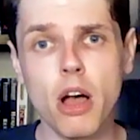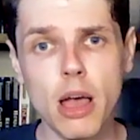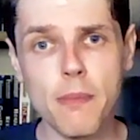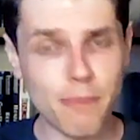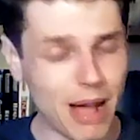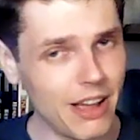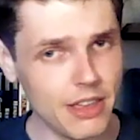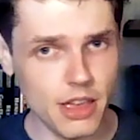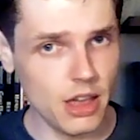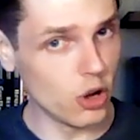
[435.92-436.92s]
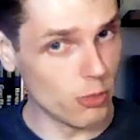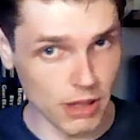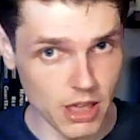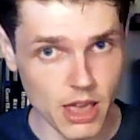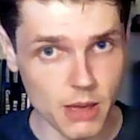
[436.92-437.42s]
by
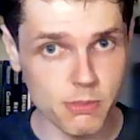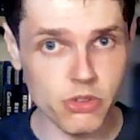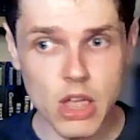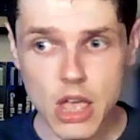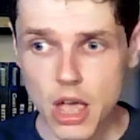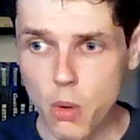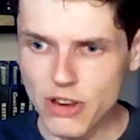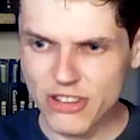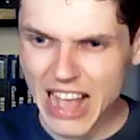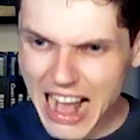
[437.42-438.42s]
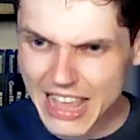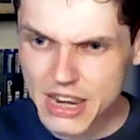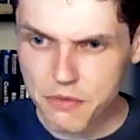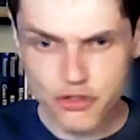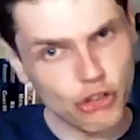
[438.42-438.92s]
Goodman Games, which kind
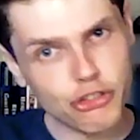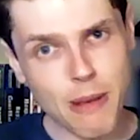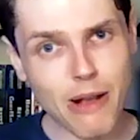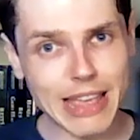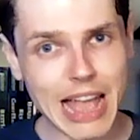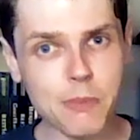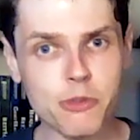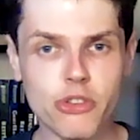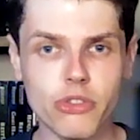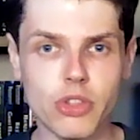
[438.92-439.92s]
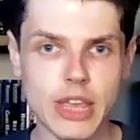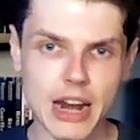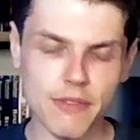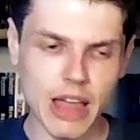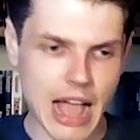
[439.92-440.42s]
of just about captures the
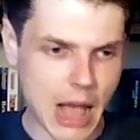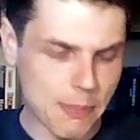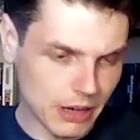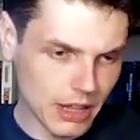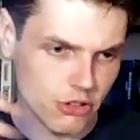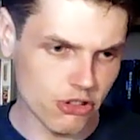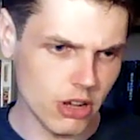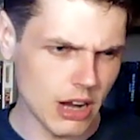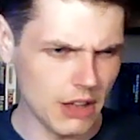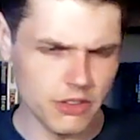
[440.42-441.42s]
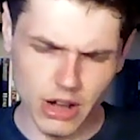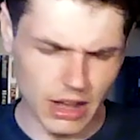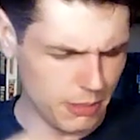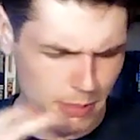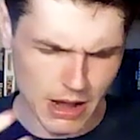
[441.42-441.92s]
kind of like Appalachian, I don't know how
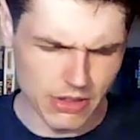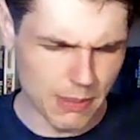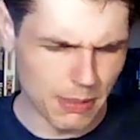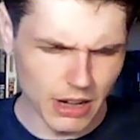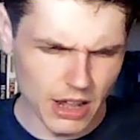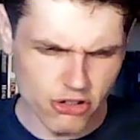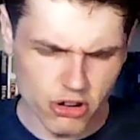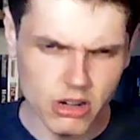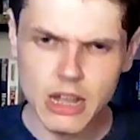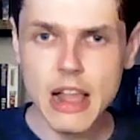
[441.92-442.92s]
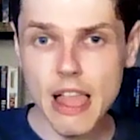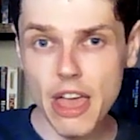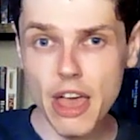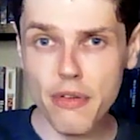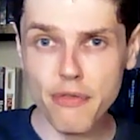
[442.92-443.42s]
you pronounce it, Appalachian
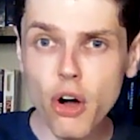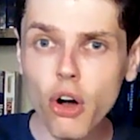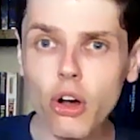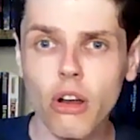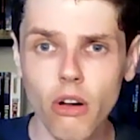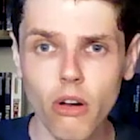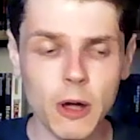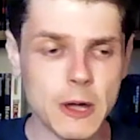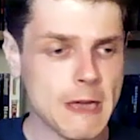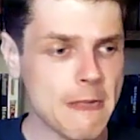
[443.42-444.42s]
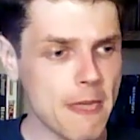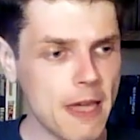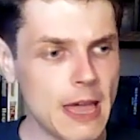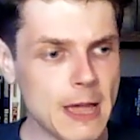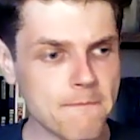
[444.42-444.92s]
folklore.
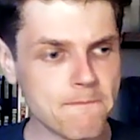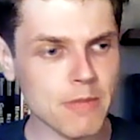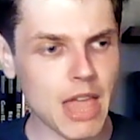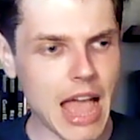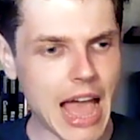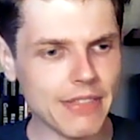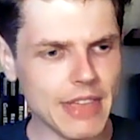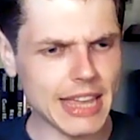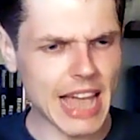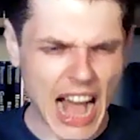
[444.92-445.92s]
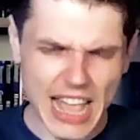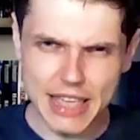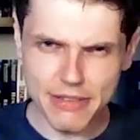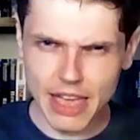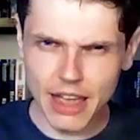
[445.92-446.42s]
And
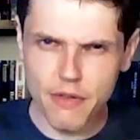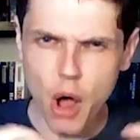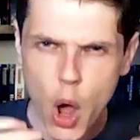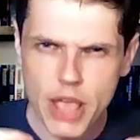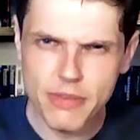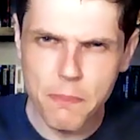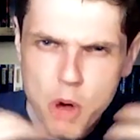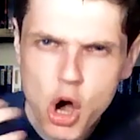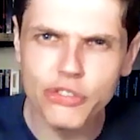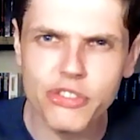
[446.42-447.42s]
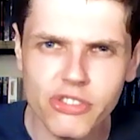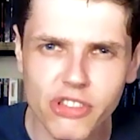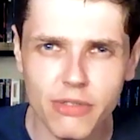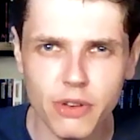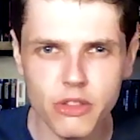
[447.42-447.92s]
it's mostly
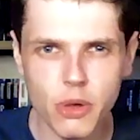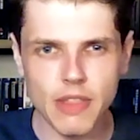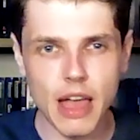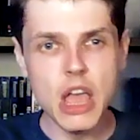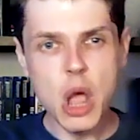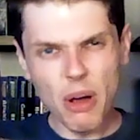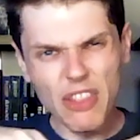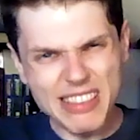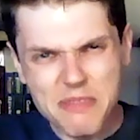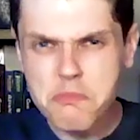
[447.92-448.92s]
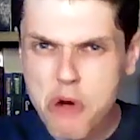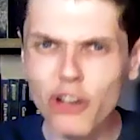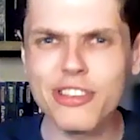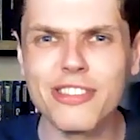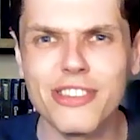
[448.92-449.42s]
successful in doing that. Well, this is
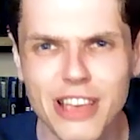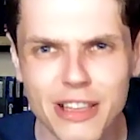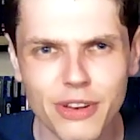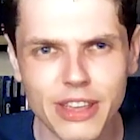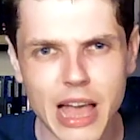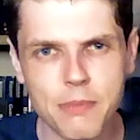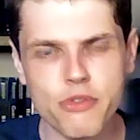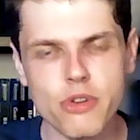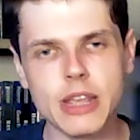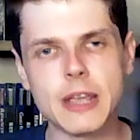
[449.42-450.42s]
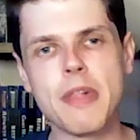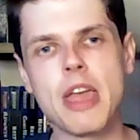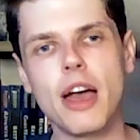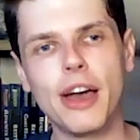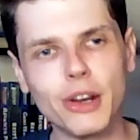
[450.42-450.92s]
mostly successful in capturing
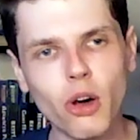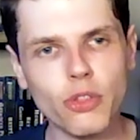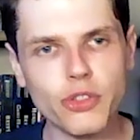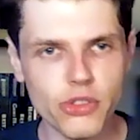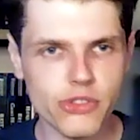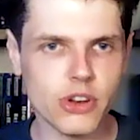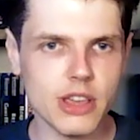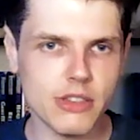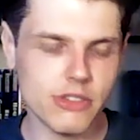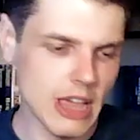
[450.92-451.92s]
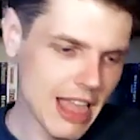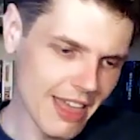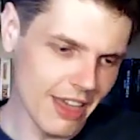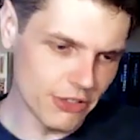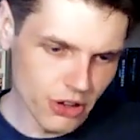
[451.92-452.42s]
Lord Dunsany's
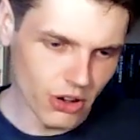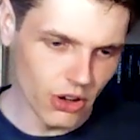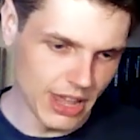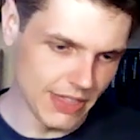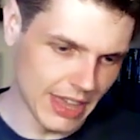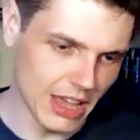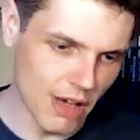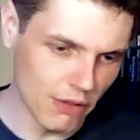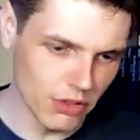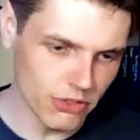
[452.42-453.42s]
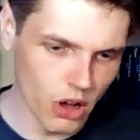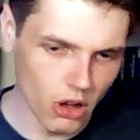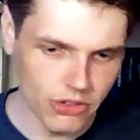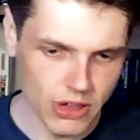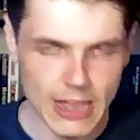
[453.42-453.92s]
tone in The King of Elfland's
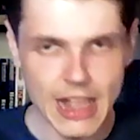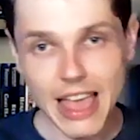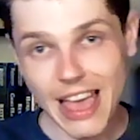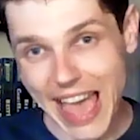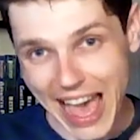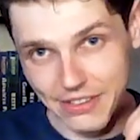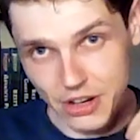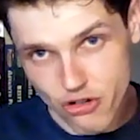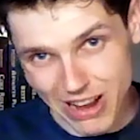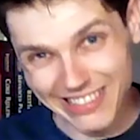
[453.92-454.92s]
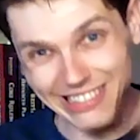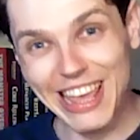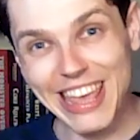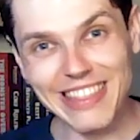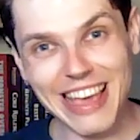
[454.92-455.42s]
Daughter and
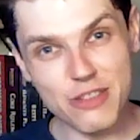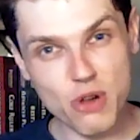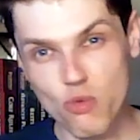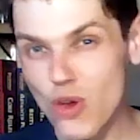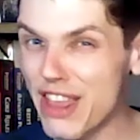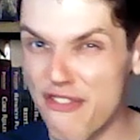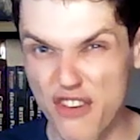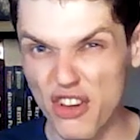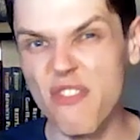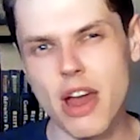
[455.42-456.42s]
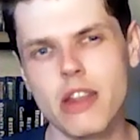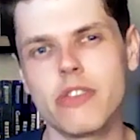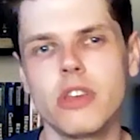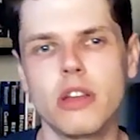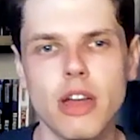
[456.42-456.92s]
translating that into a really fun
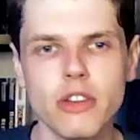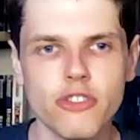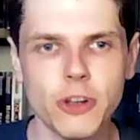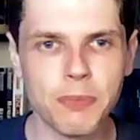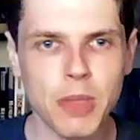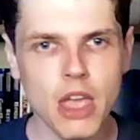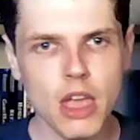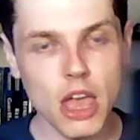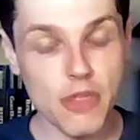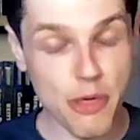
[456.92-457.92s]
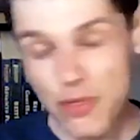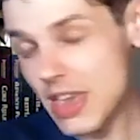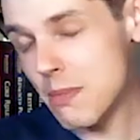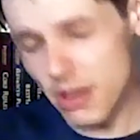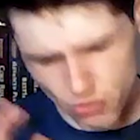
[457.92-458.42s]
fantasy adventure. The
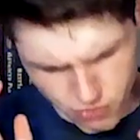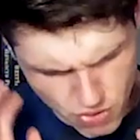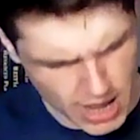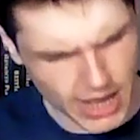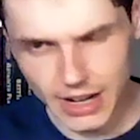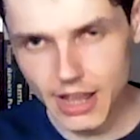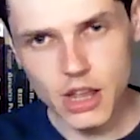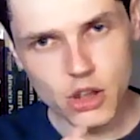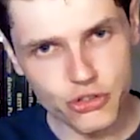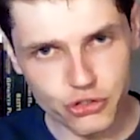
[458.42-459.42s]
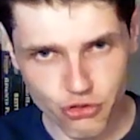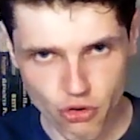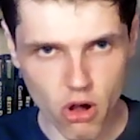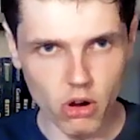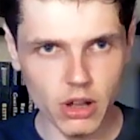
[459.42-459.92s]
theme is really
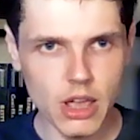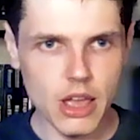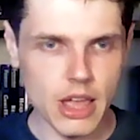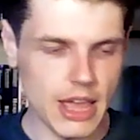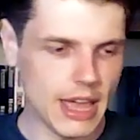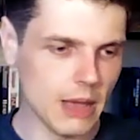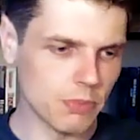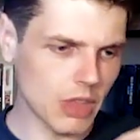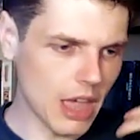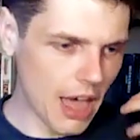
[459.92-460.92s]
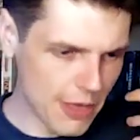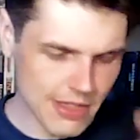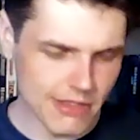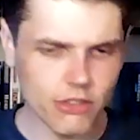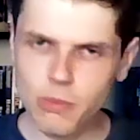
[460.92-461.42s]
strong. I think
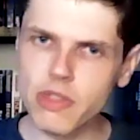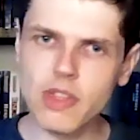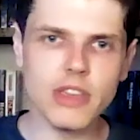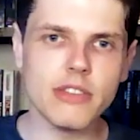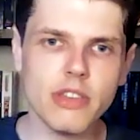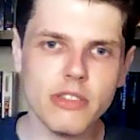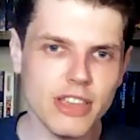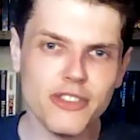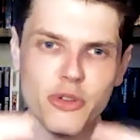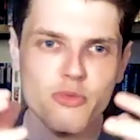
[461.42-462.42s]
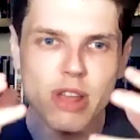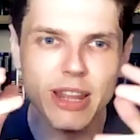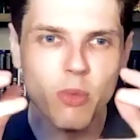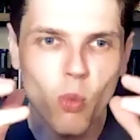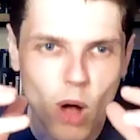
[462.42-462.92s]
this is something that DCC do
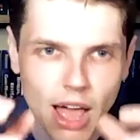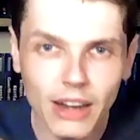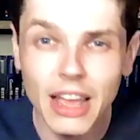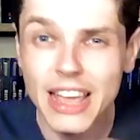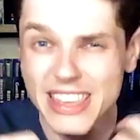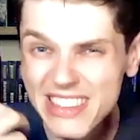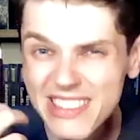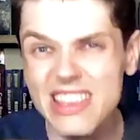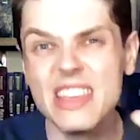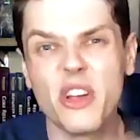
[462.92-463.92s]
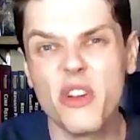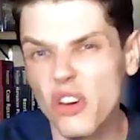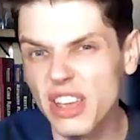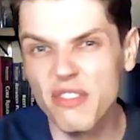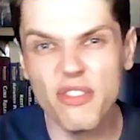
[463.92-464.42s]
really well. You can see it in the
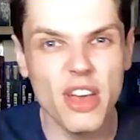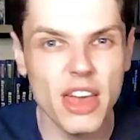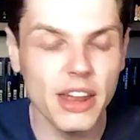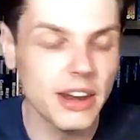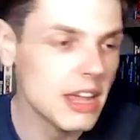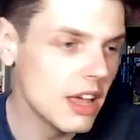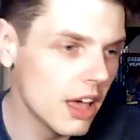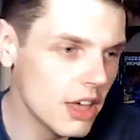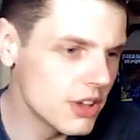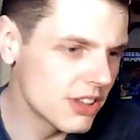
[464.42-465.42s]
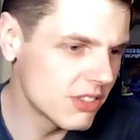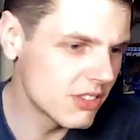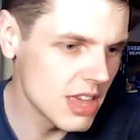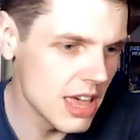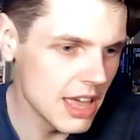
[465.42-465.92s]
Croaking Fane. You can
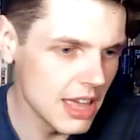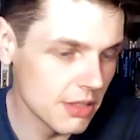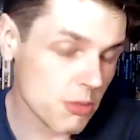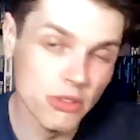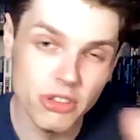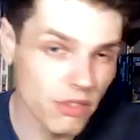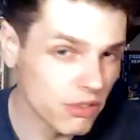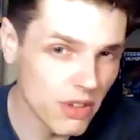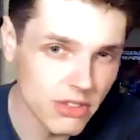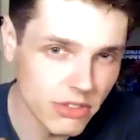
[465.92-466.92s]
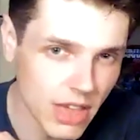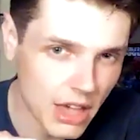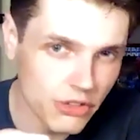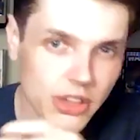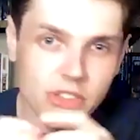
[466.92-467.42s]
see it in the Music of the Spheres is
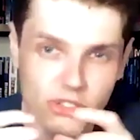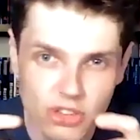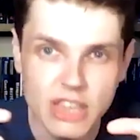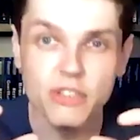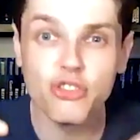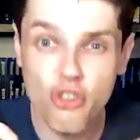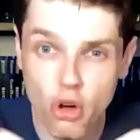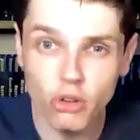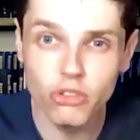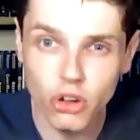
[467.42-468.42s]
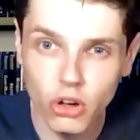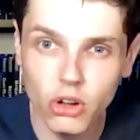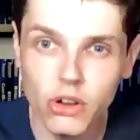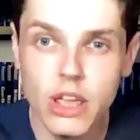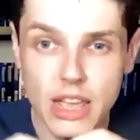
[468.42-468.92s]
Chaos. You can see strong
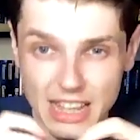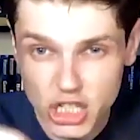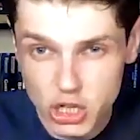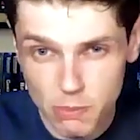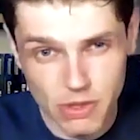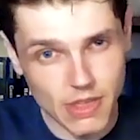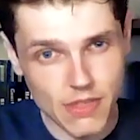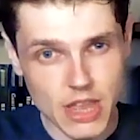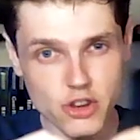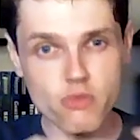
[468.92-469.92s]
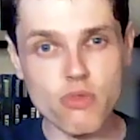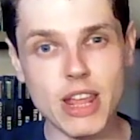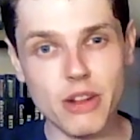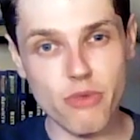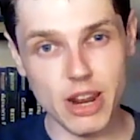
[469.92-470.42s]
tone is something that they do
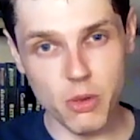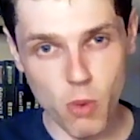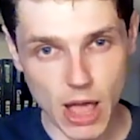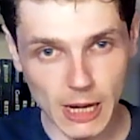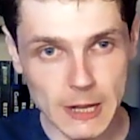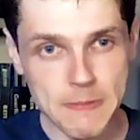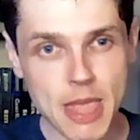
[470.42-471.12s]
really, really well.